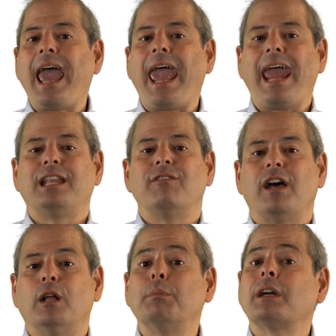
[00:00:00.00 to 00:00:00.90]
and
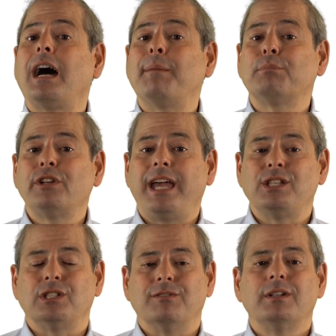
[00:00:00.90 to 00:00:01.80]
develop a
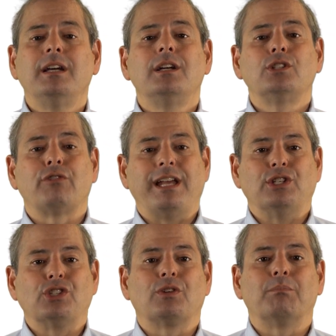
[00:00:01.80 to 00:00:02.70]
comprehensive
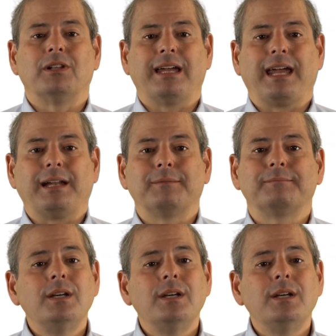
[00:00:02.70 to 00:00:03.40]
transition plan.